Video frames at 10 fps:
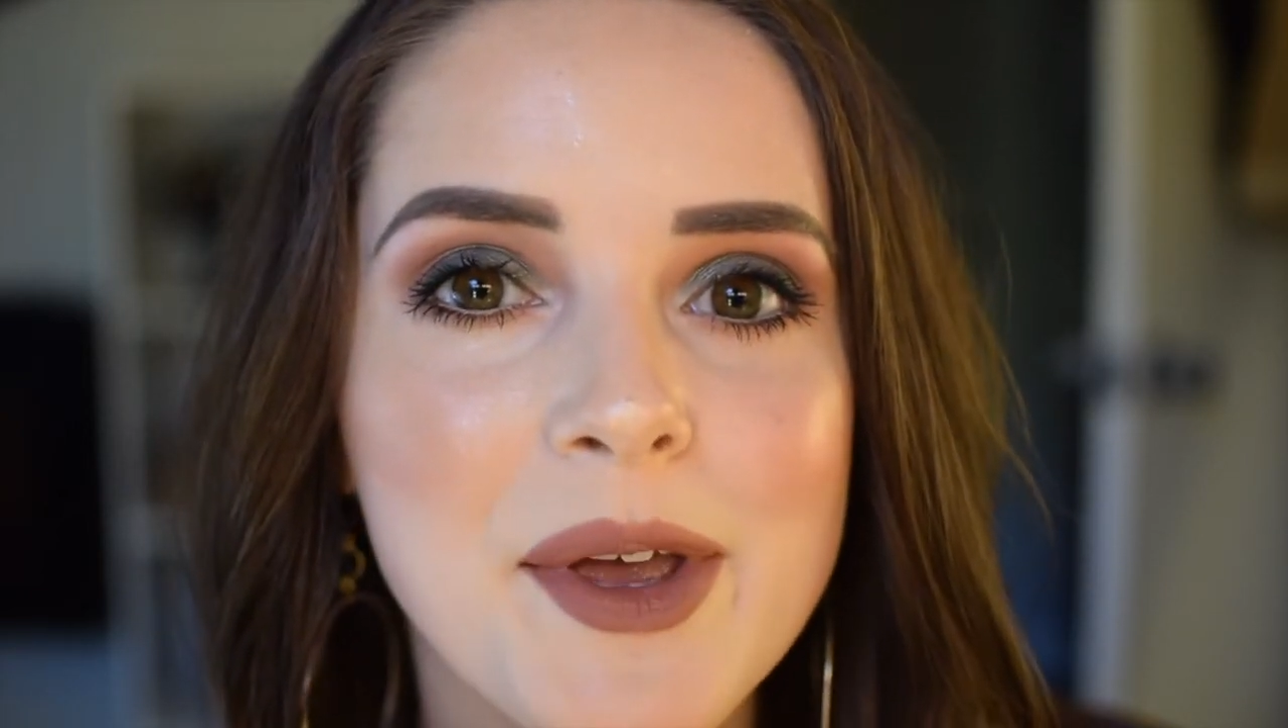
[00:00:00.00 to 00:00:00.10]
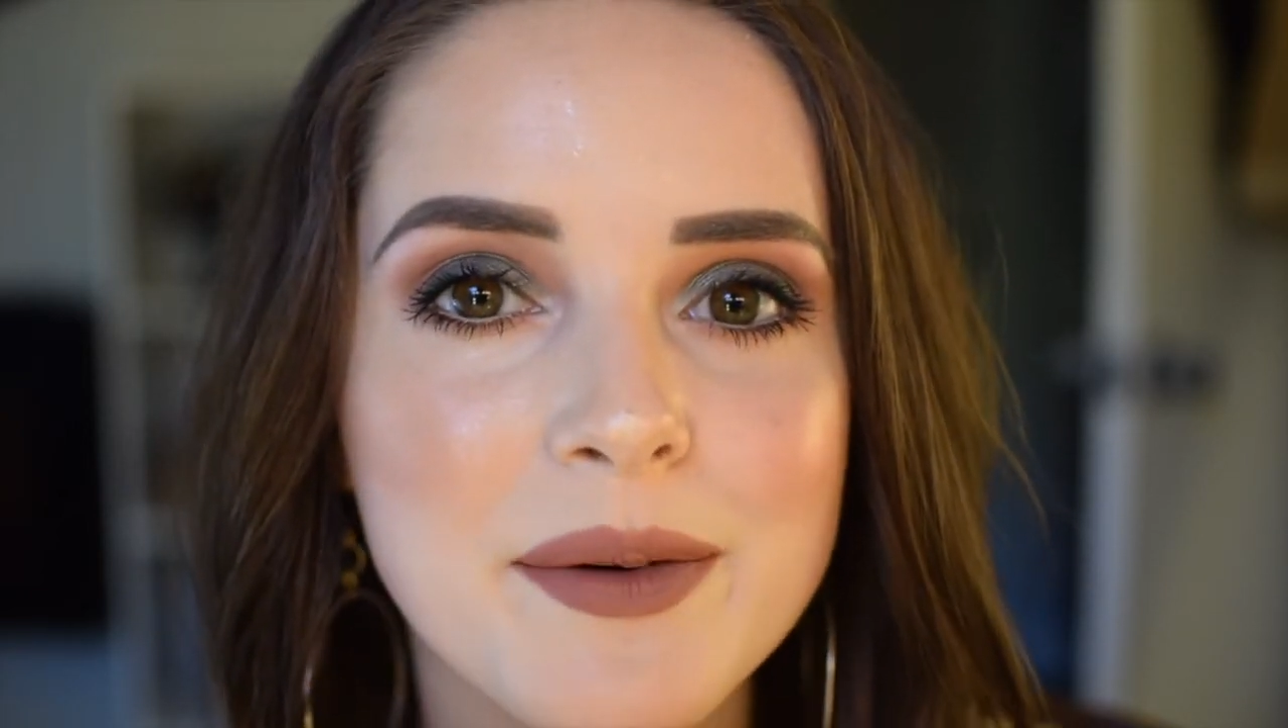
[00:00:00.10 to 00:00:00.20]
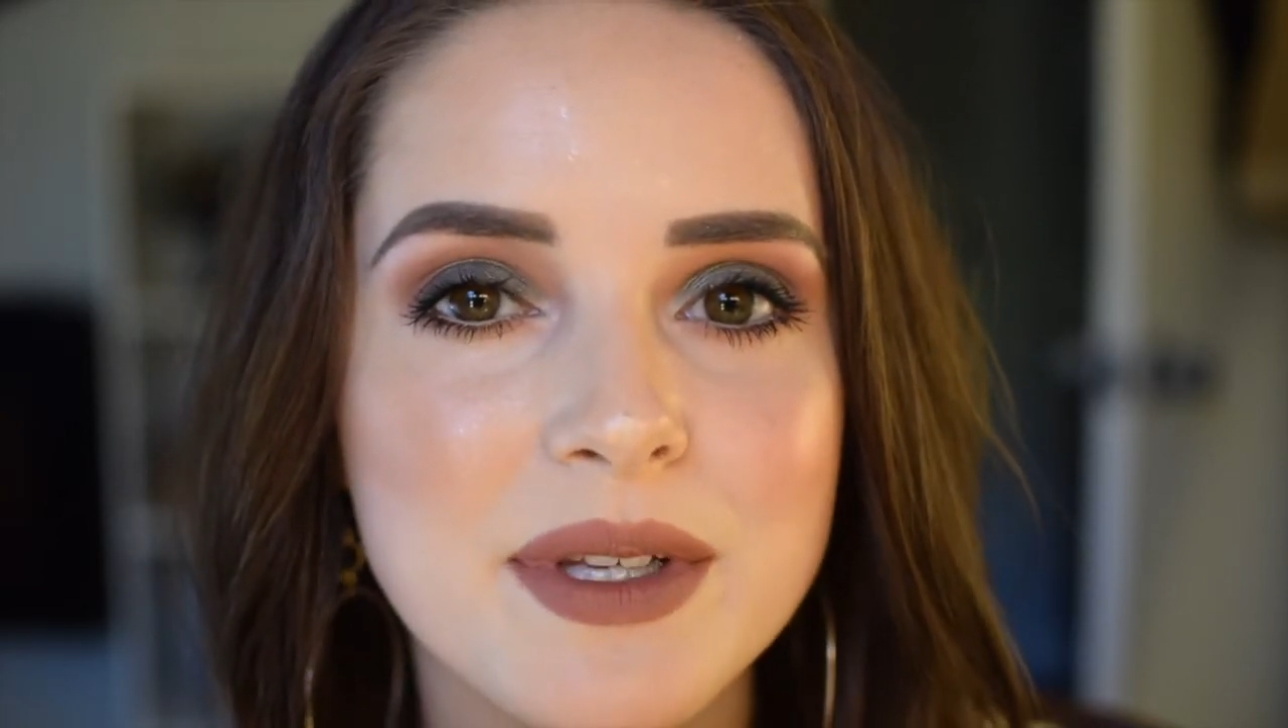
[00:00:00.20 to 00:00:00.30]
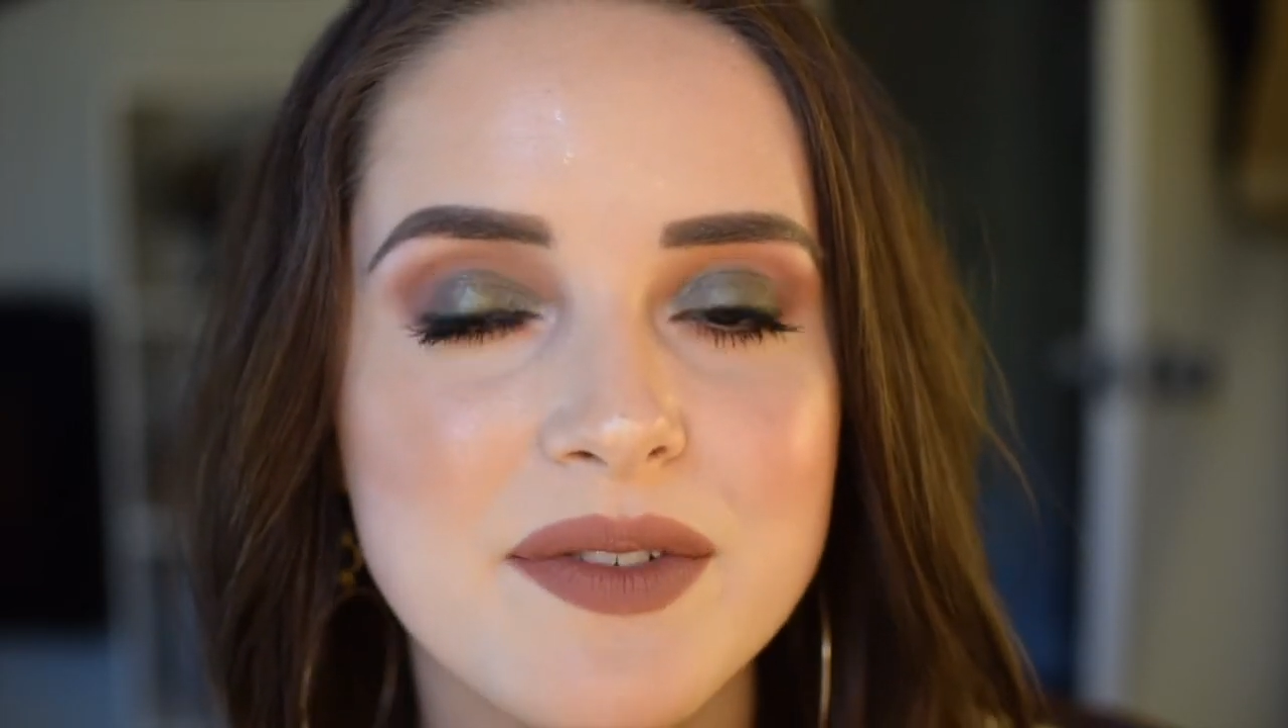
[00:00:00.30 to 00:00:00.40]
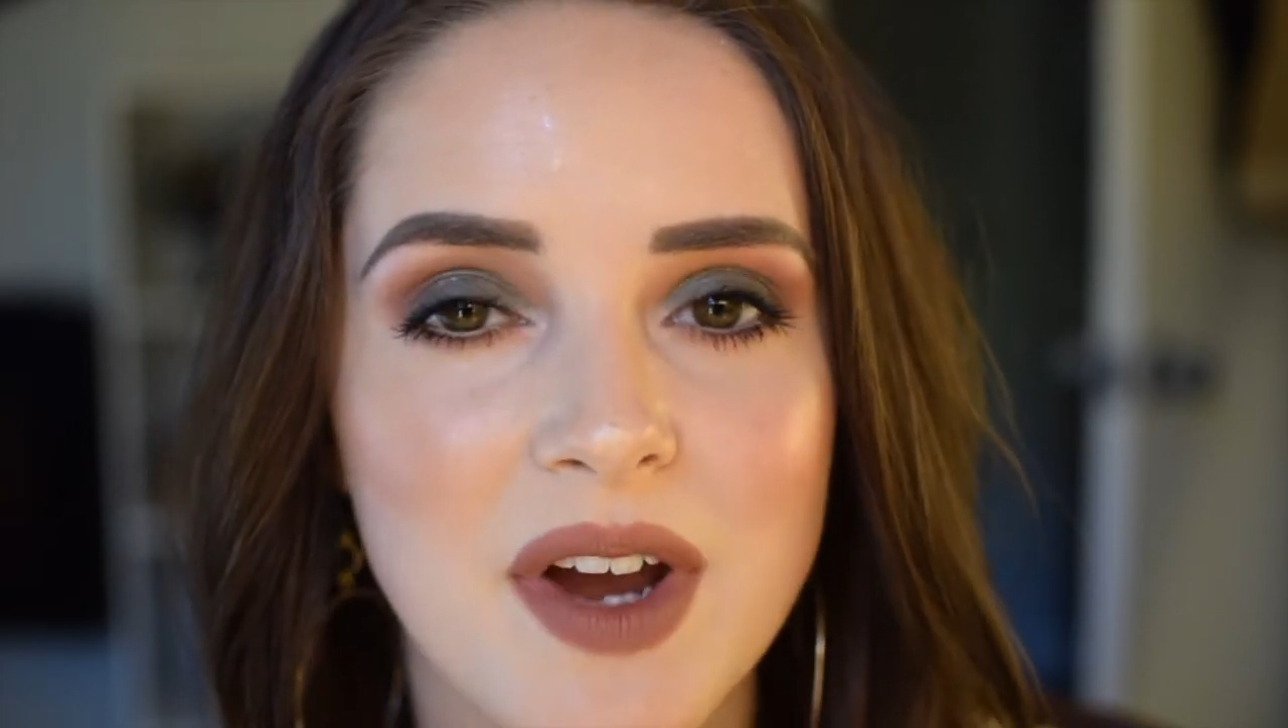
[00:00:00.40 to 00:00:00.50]

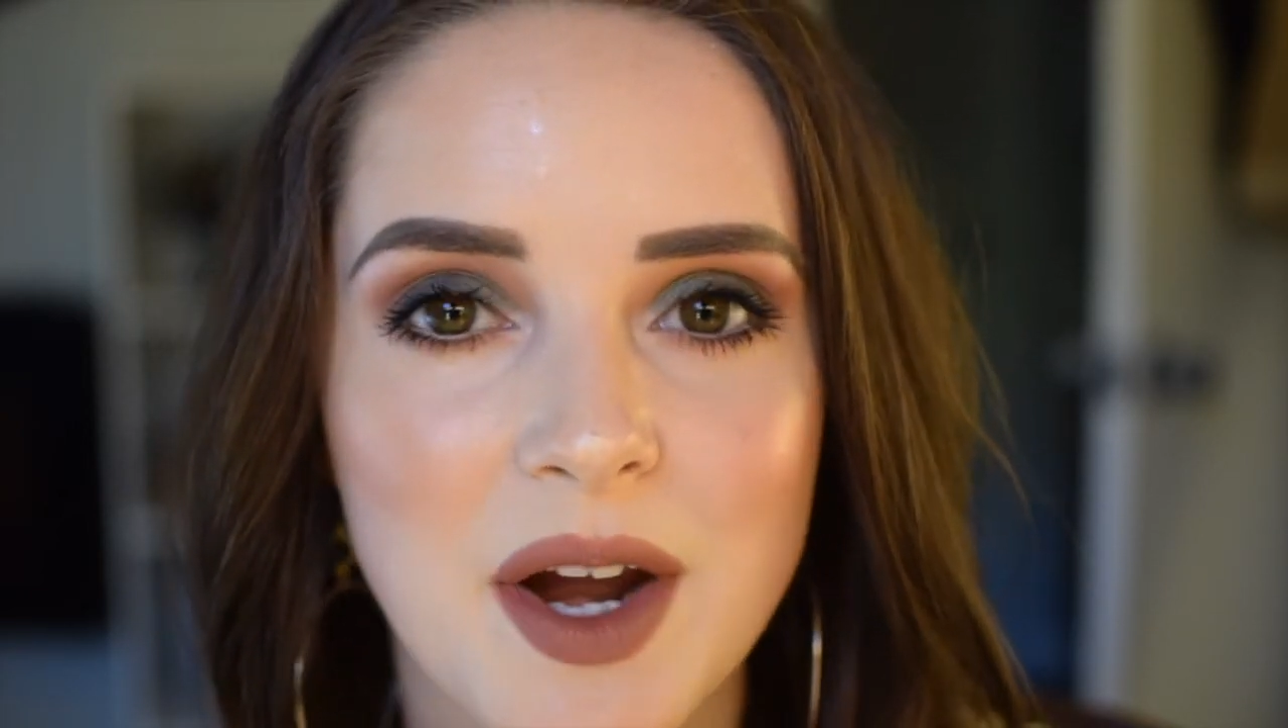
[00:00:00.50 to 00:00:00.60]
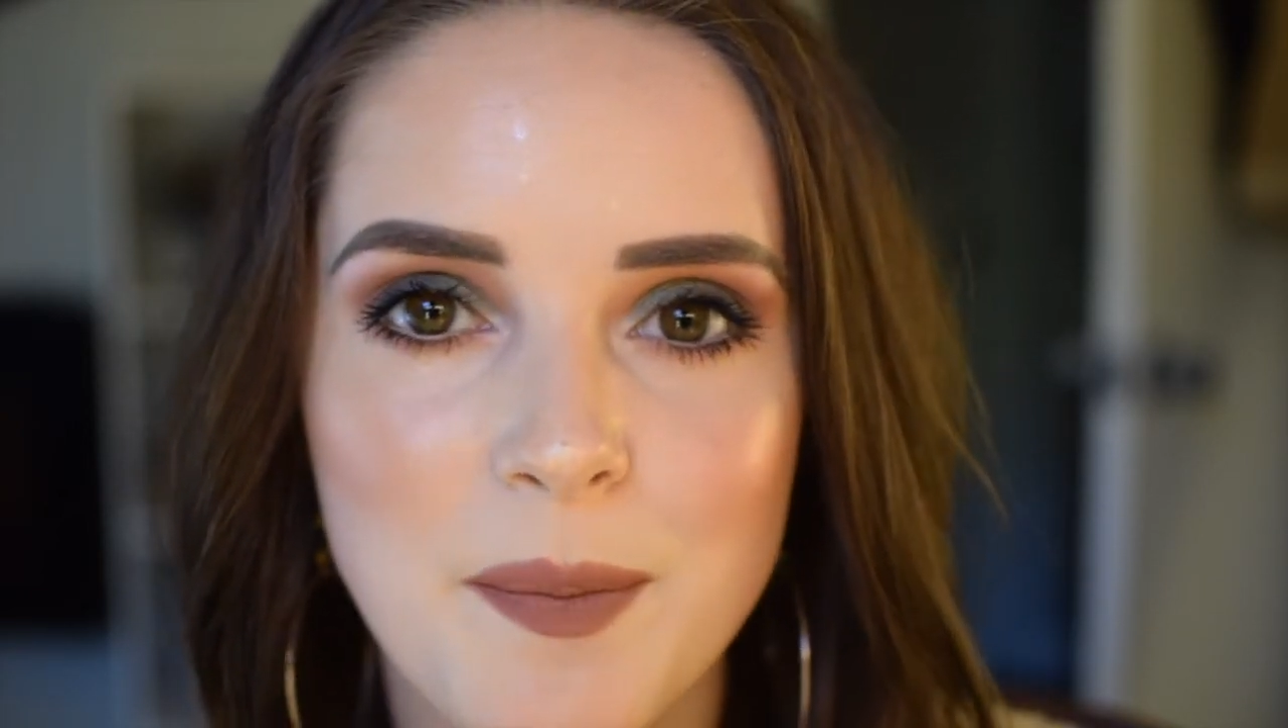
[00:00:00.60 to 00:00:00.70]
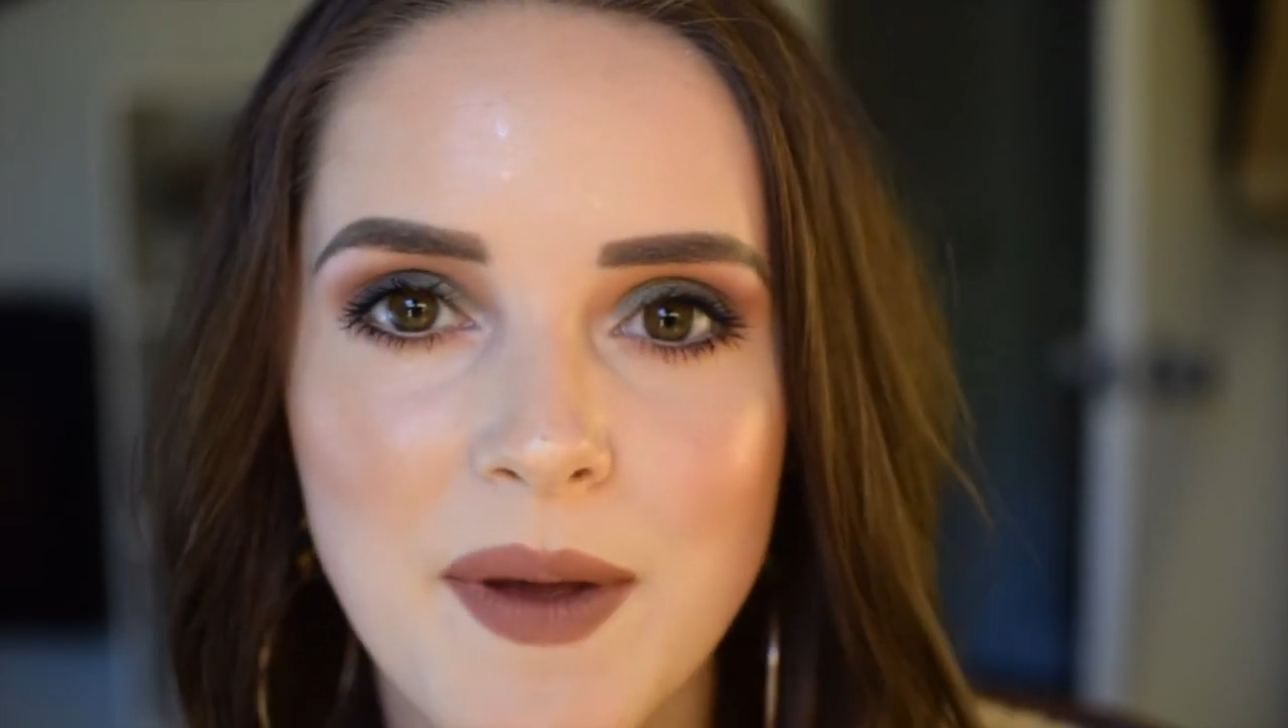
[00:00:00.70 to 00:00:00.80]
It was very